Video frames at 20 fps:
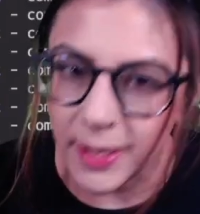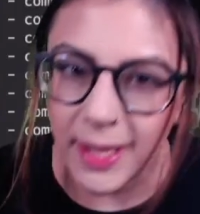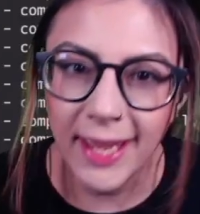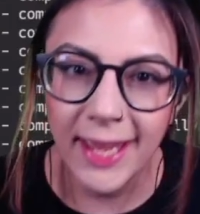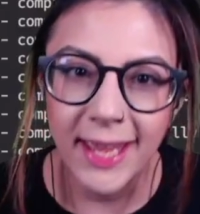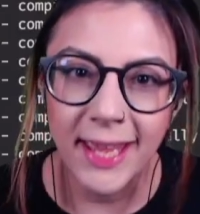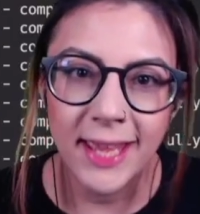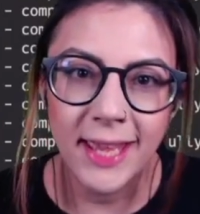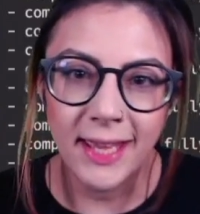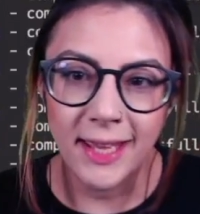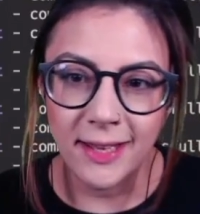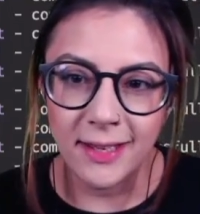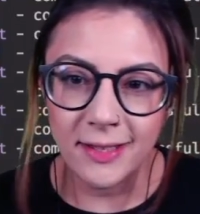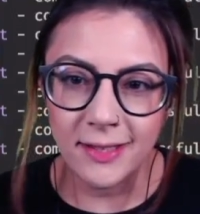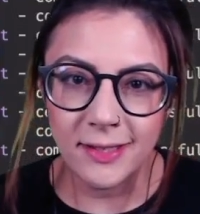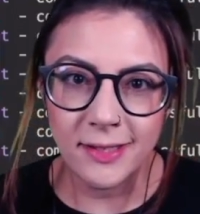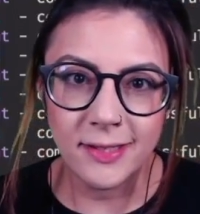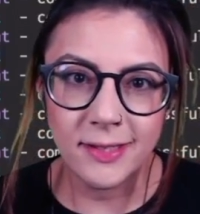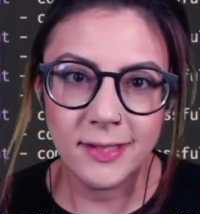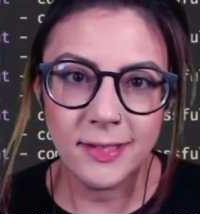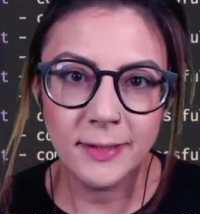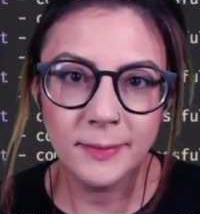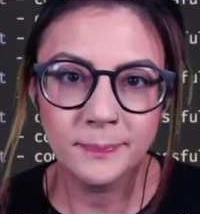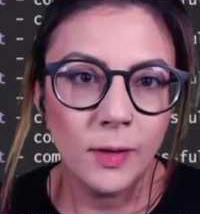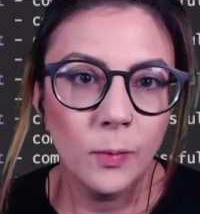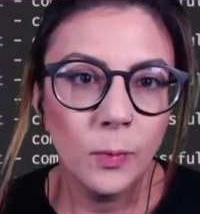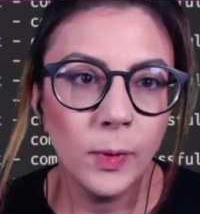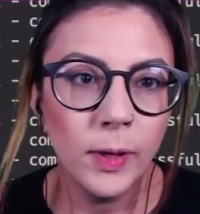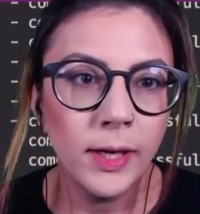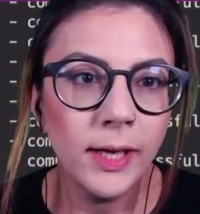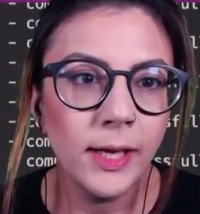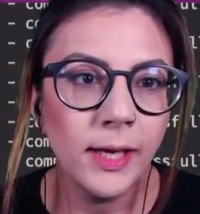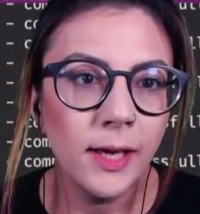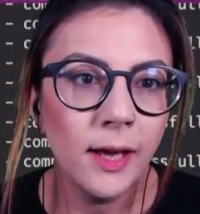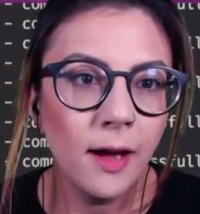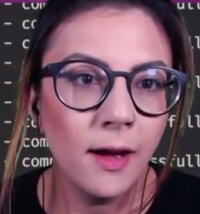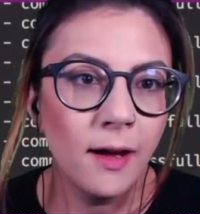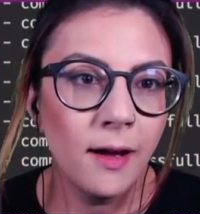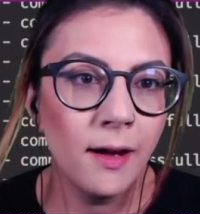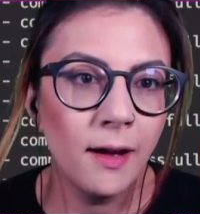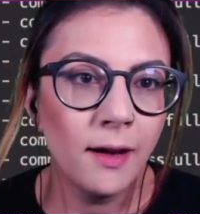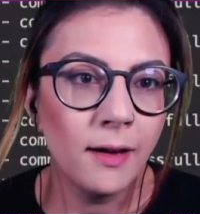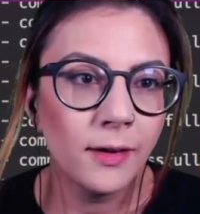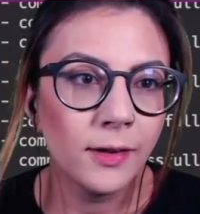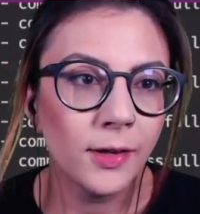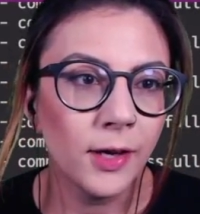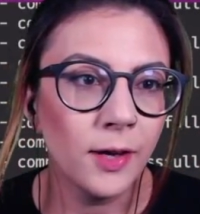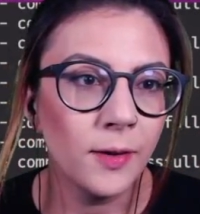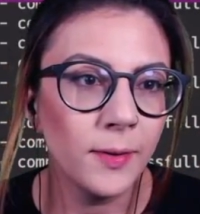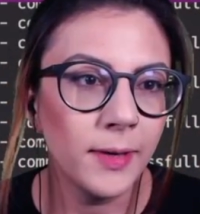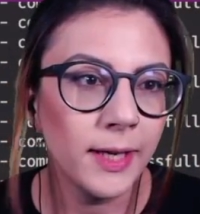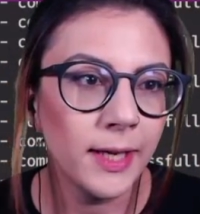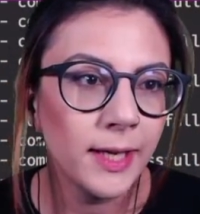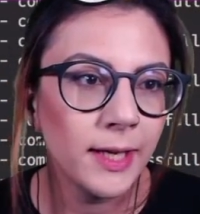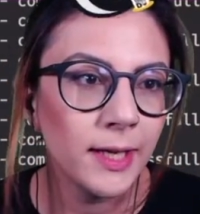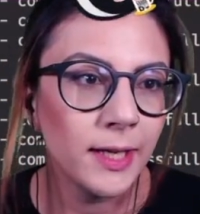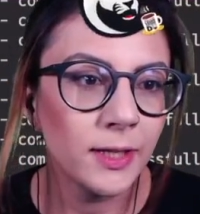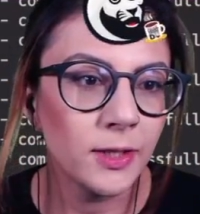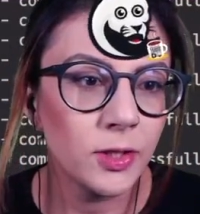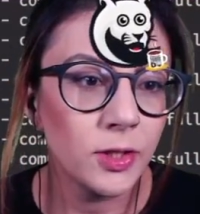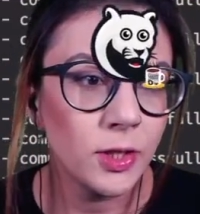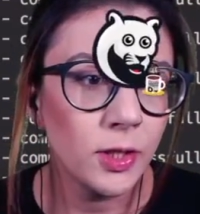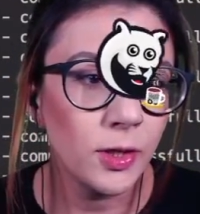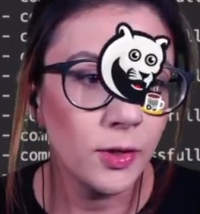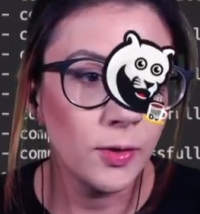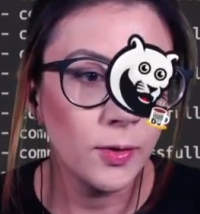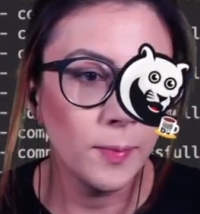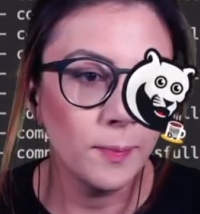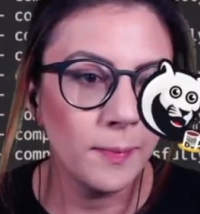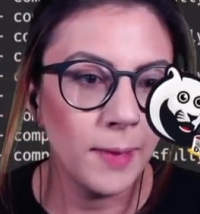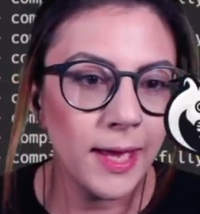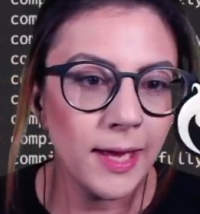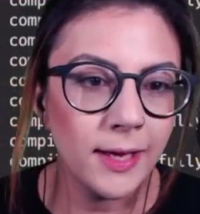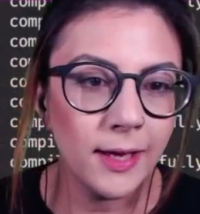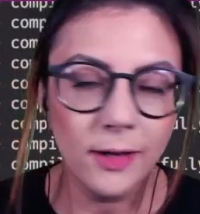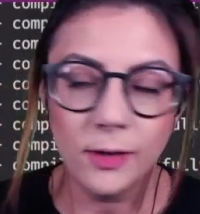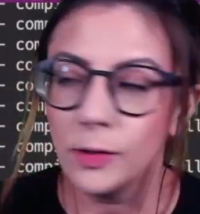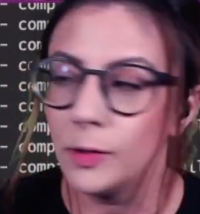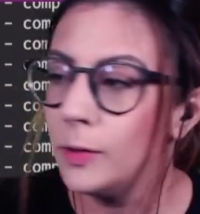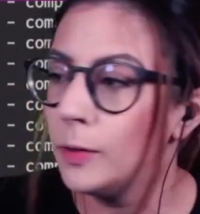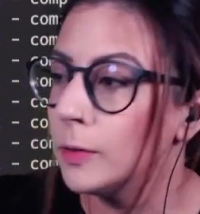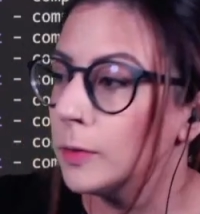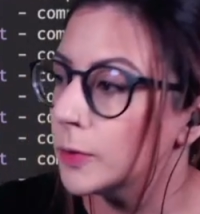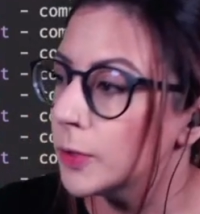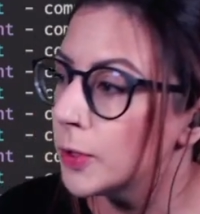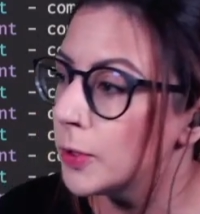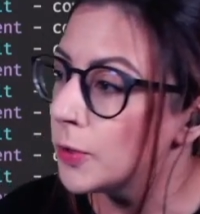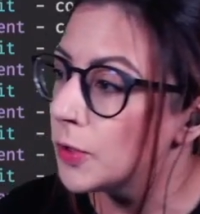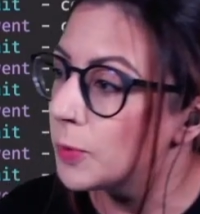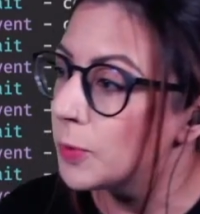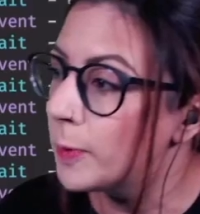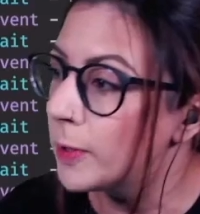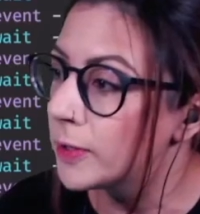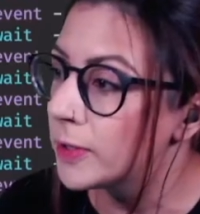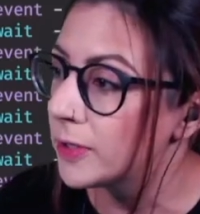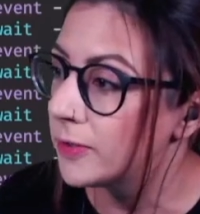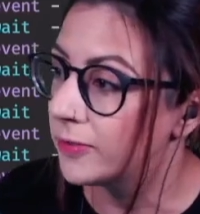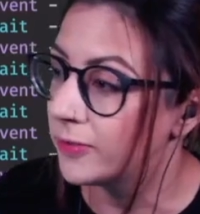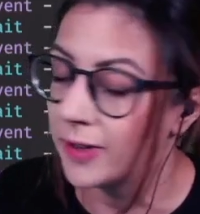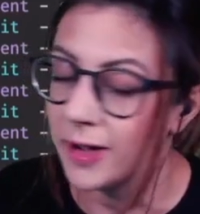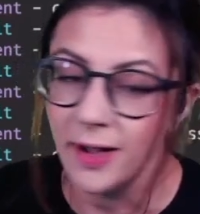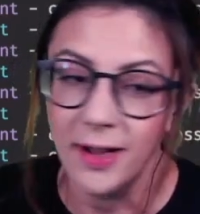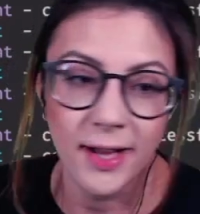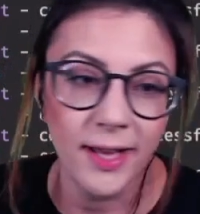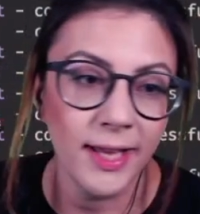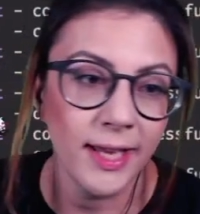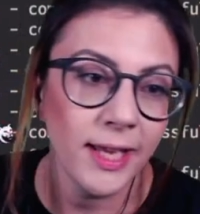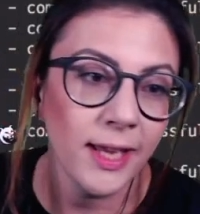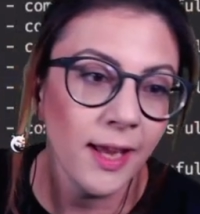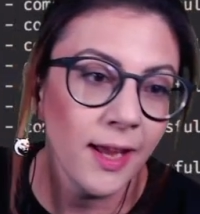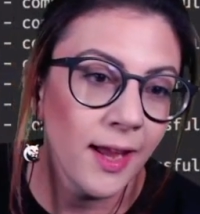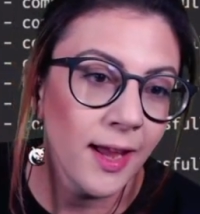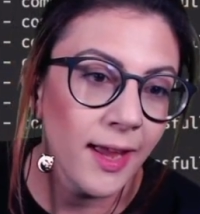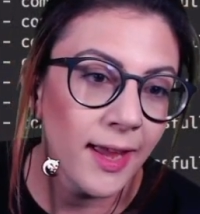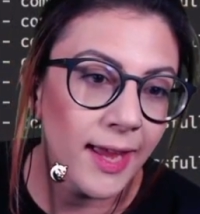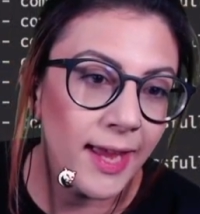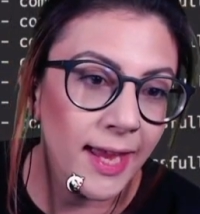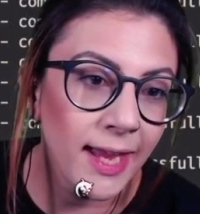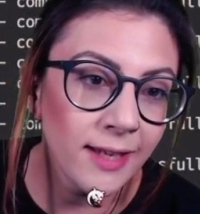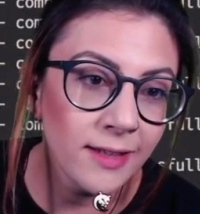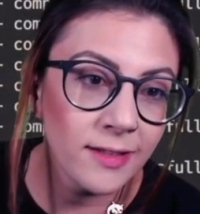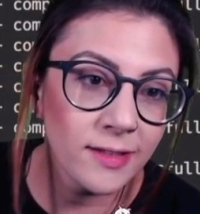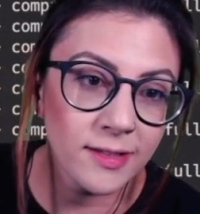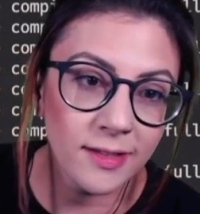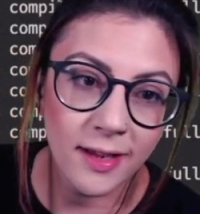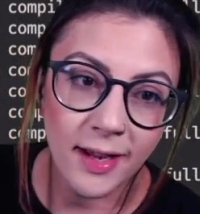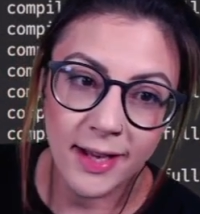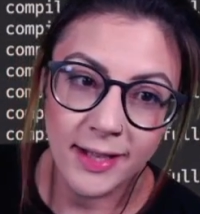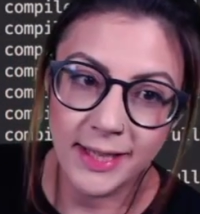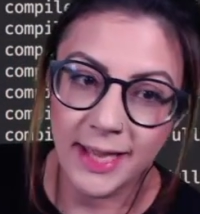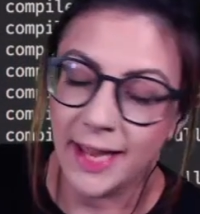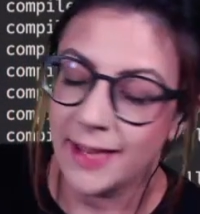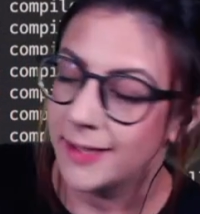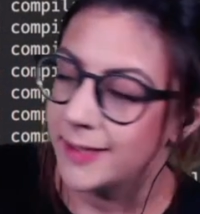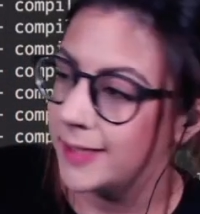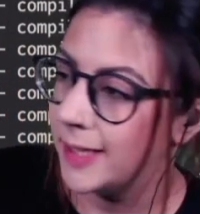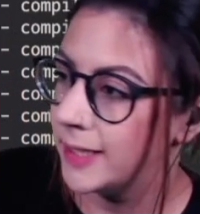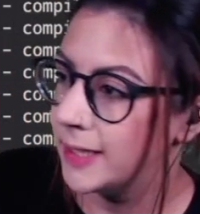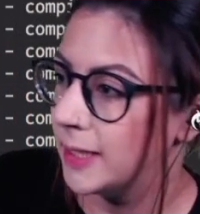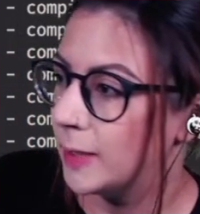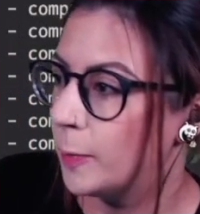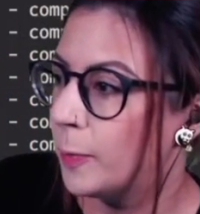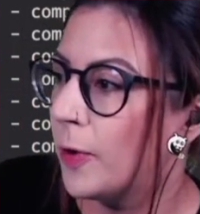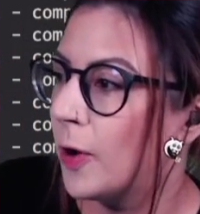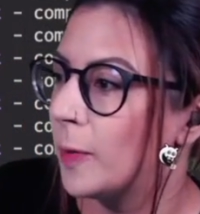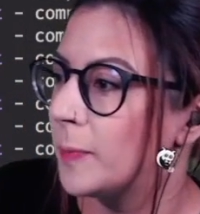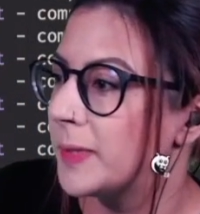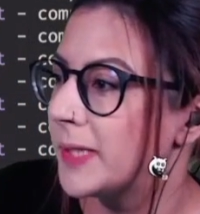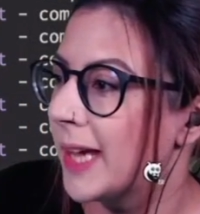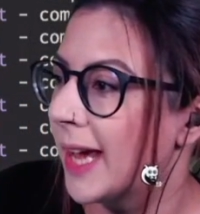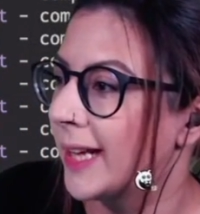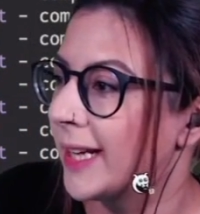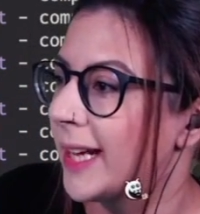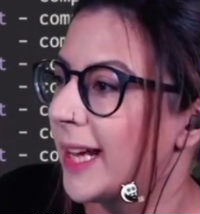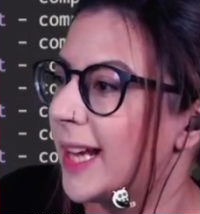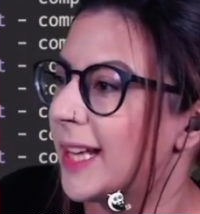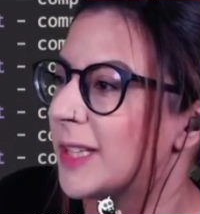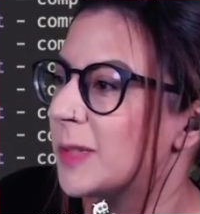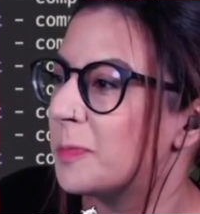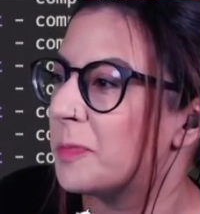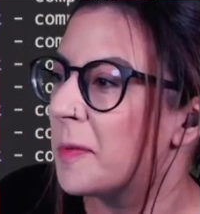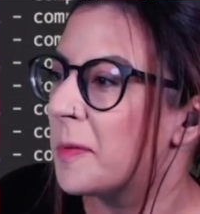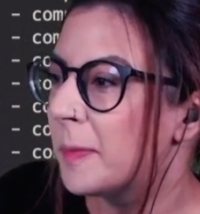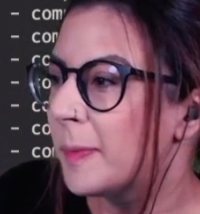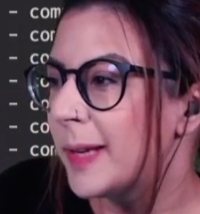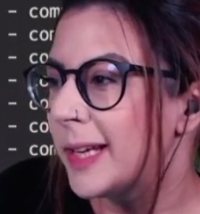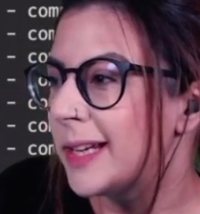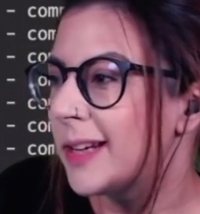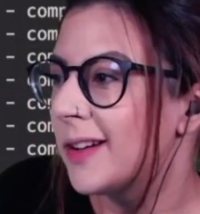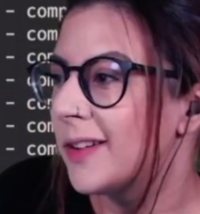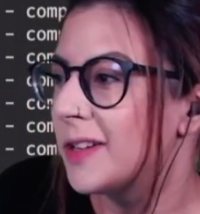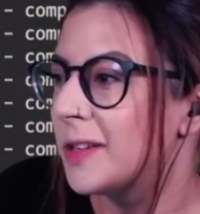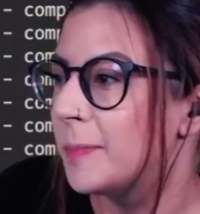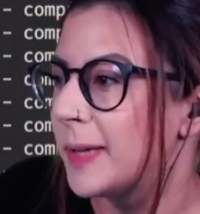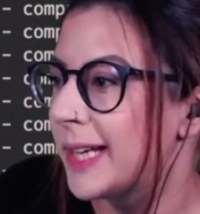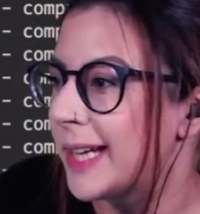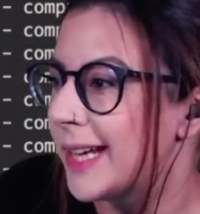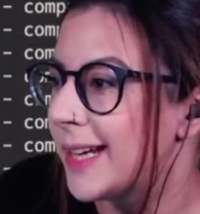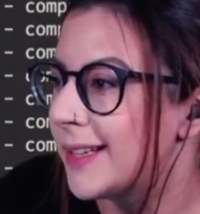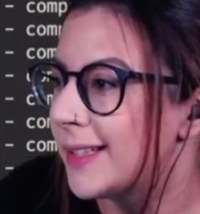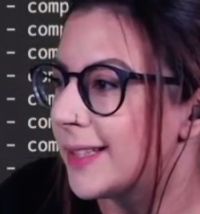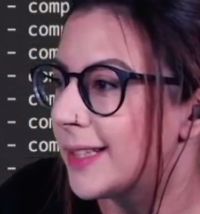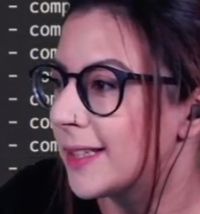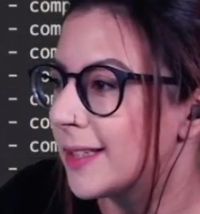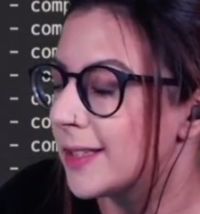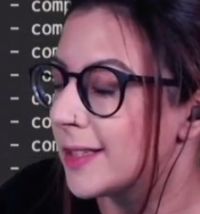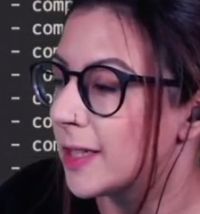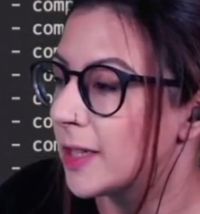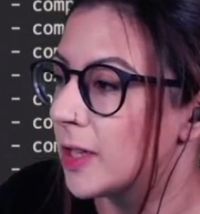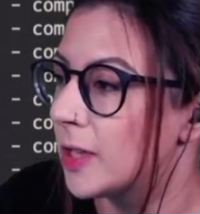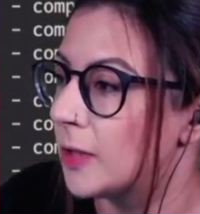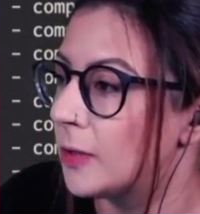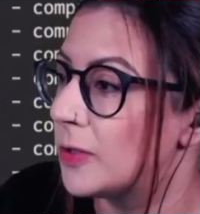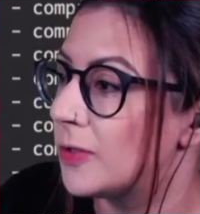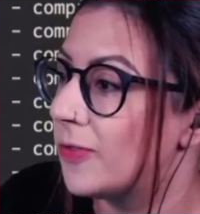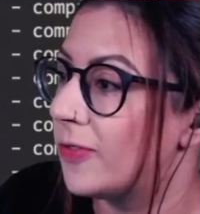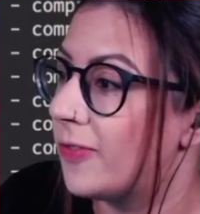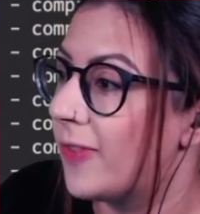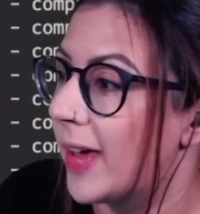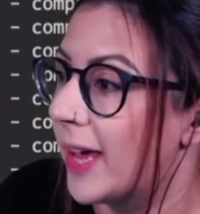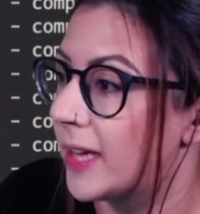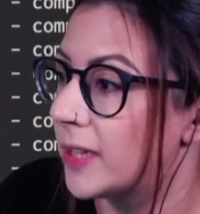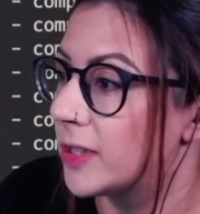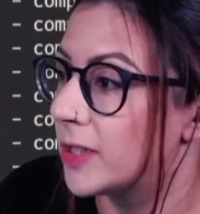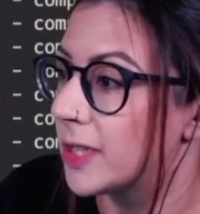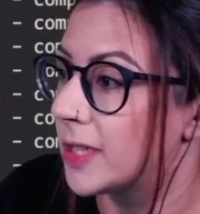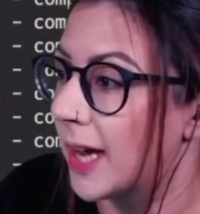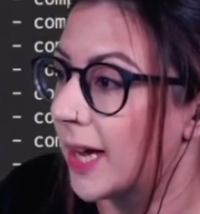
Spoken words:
is we are going to make a call to Spotify inside getStaticProps, and it's probably going to be easiest to use fetch,